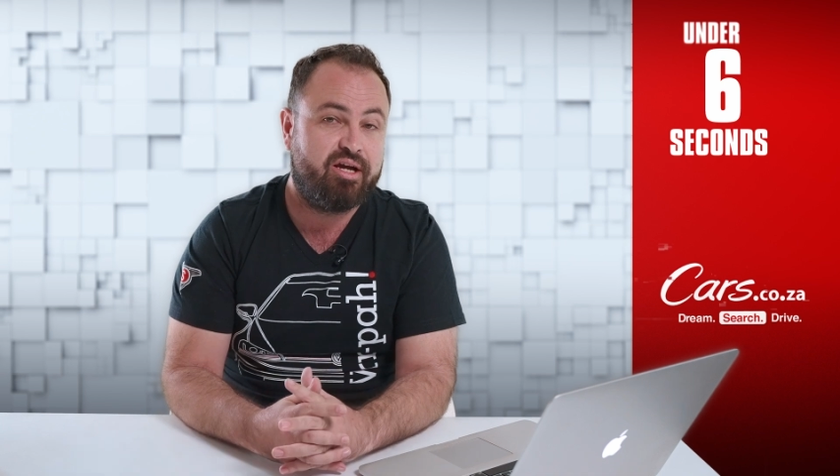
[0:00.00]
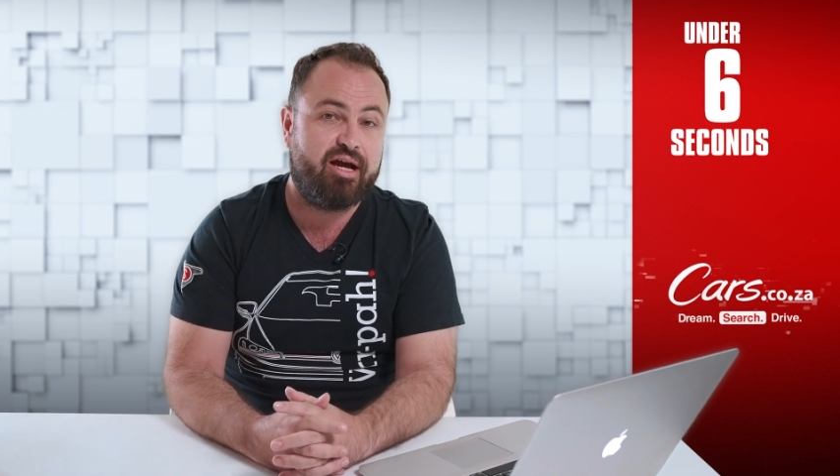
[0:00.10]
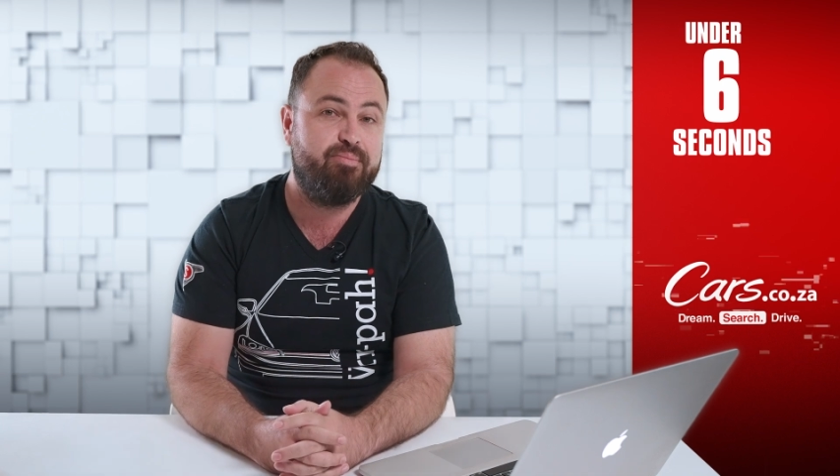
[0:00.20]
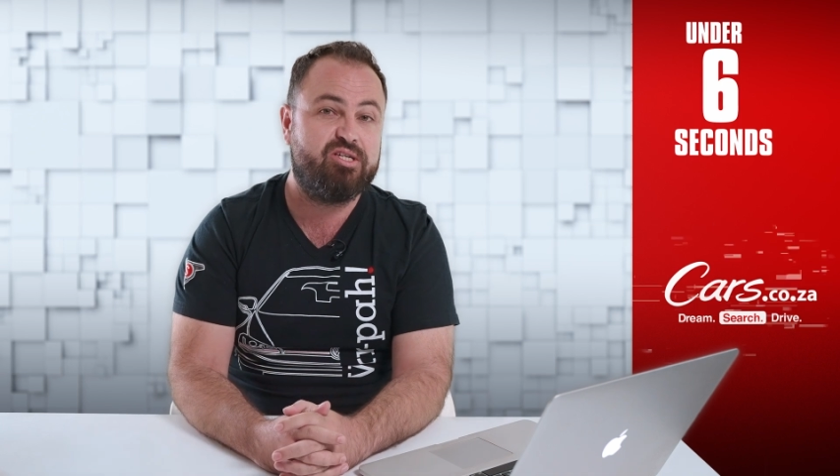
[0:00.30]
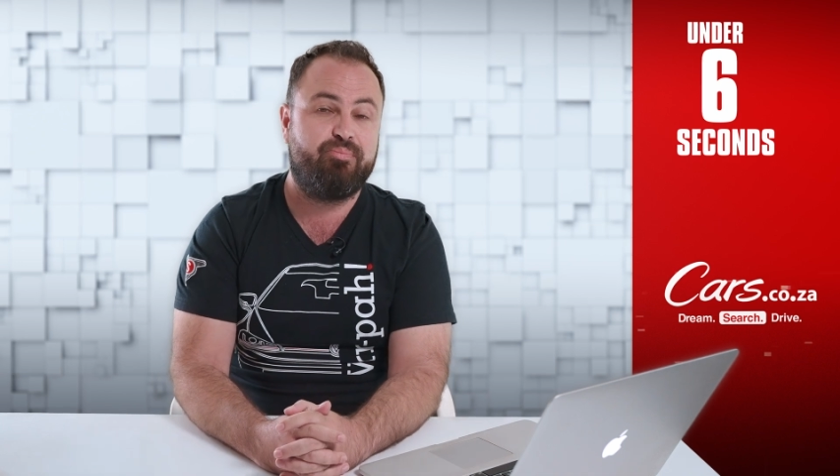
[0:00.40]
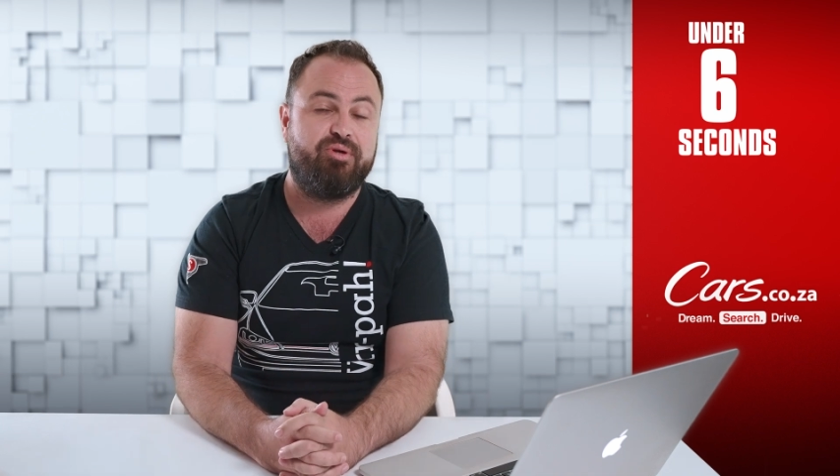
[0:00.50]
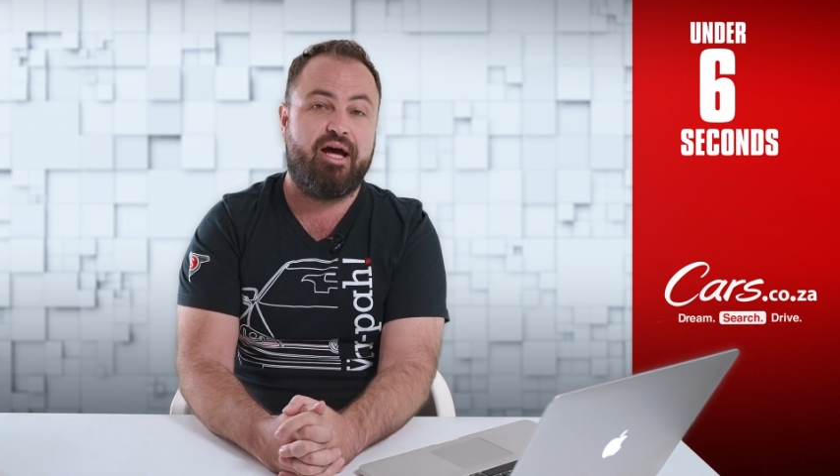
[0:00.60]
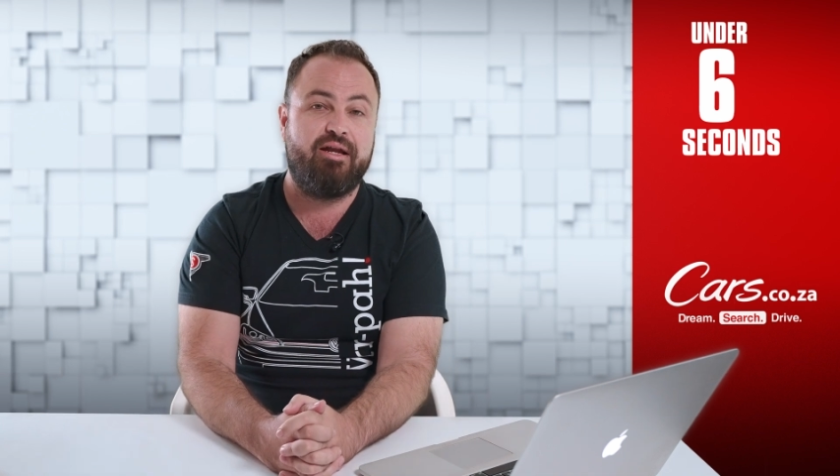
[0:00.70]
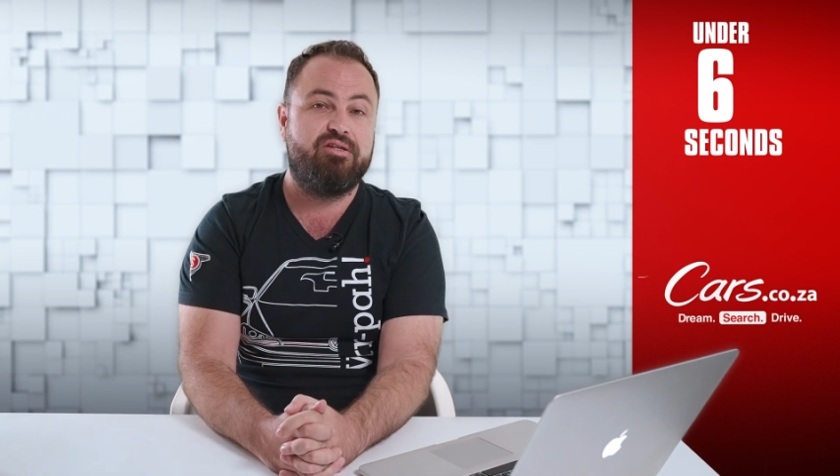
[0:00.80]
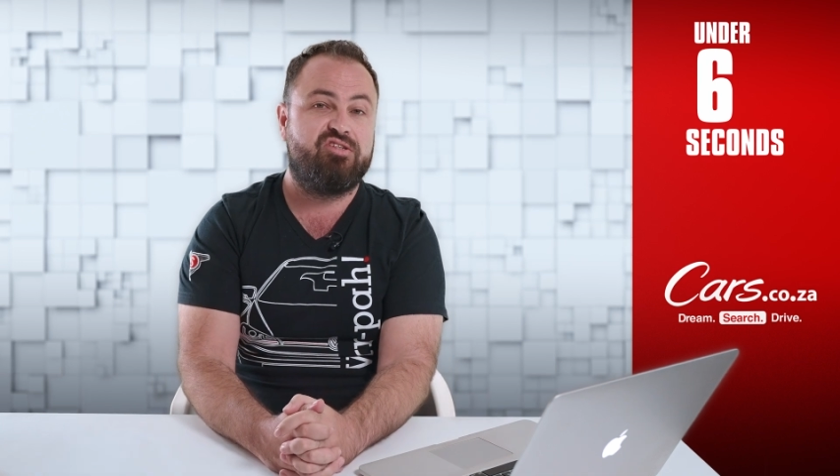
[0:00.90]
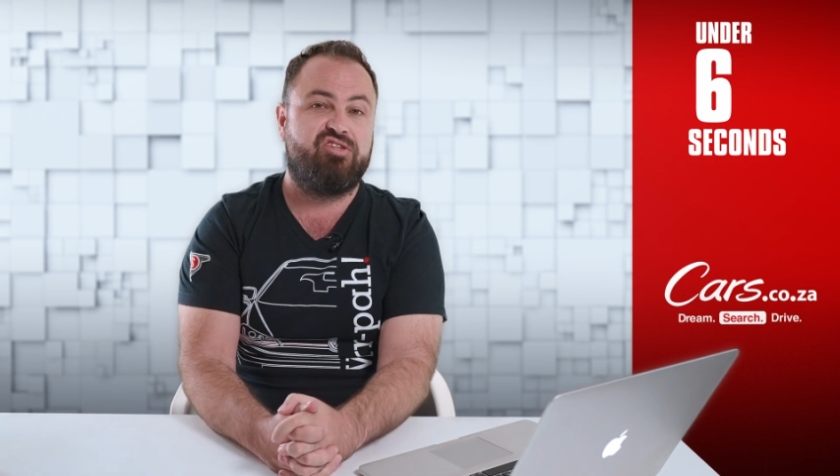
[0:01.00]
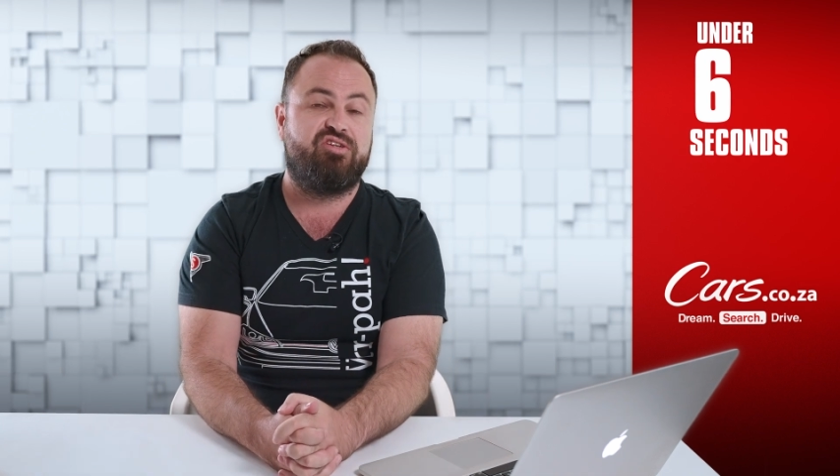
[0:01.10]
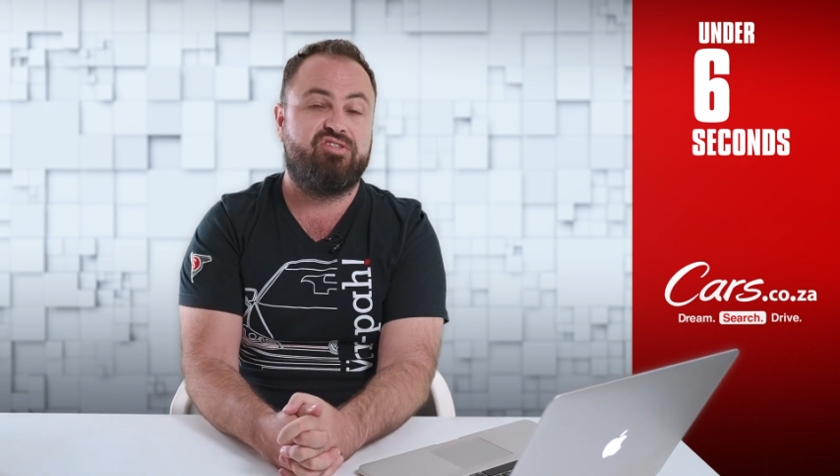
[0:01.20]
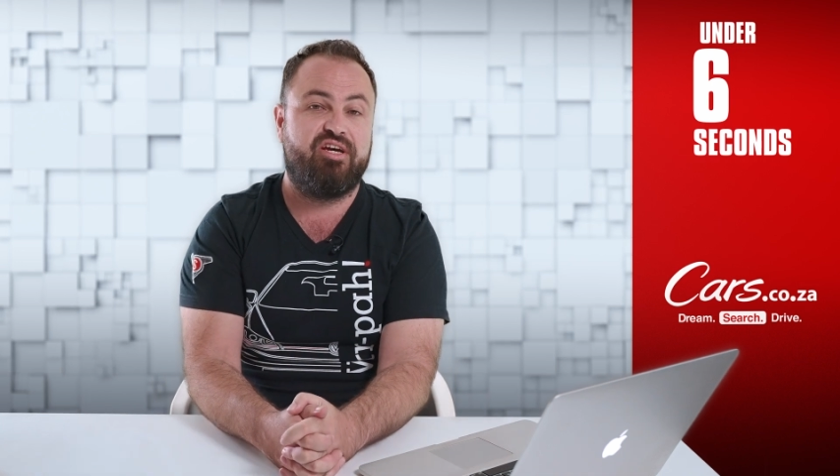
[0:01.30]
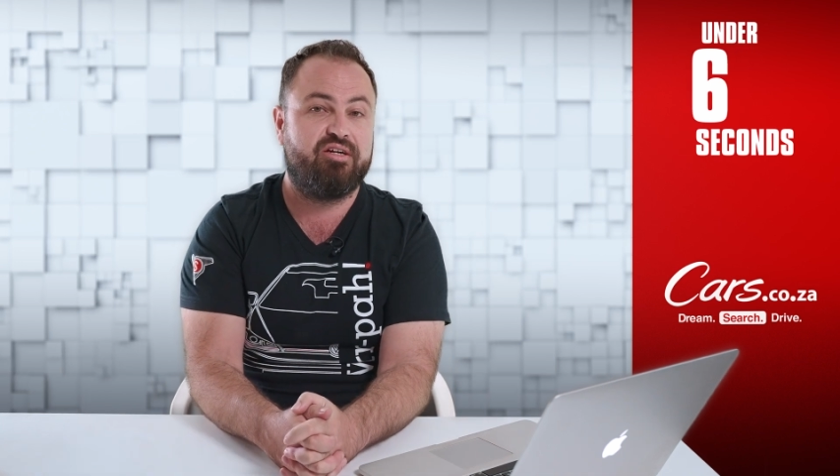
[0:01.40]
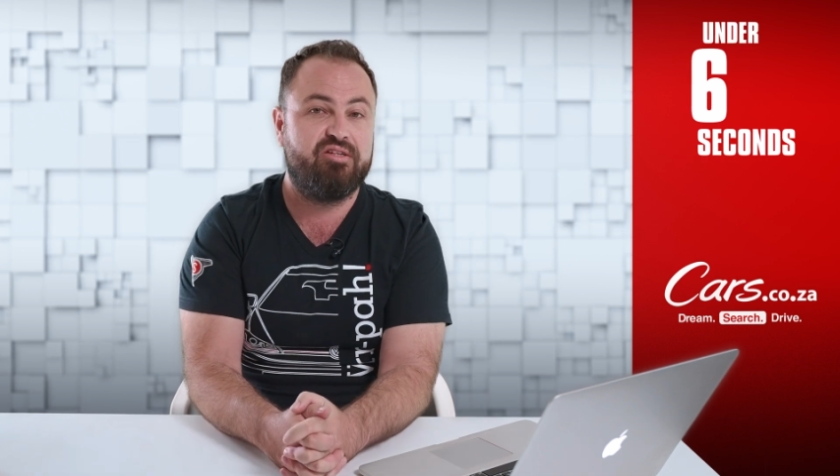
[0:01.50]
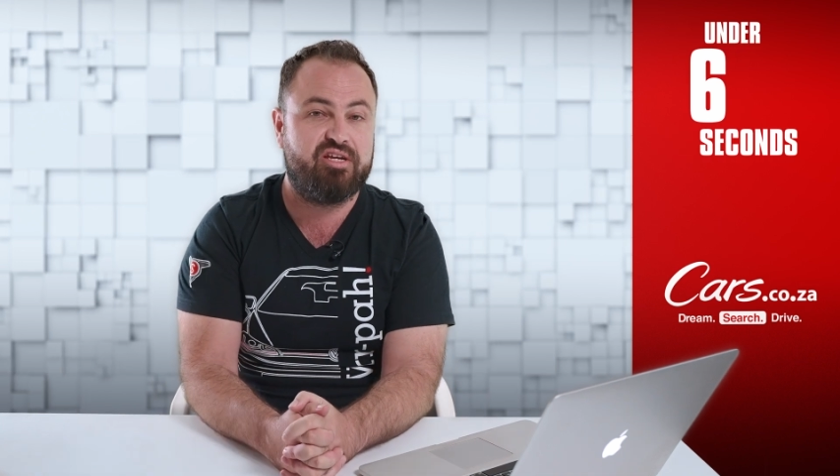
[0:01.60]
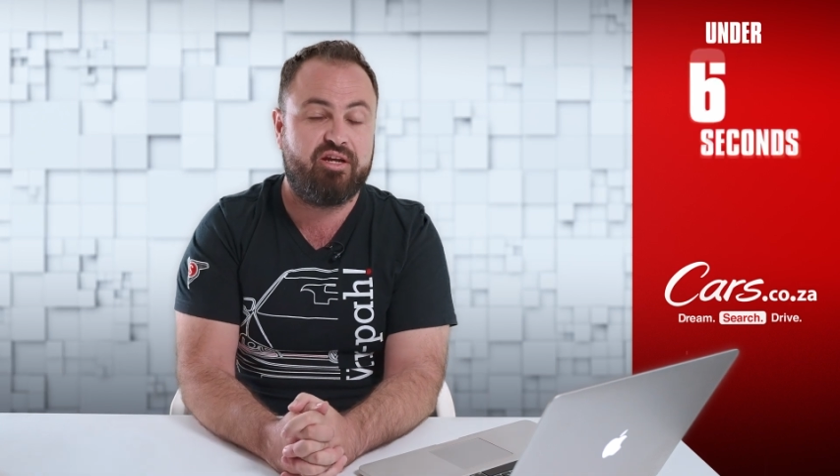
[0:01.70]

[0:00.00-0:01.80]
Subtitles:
comes up in under 6 seconds,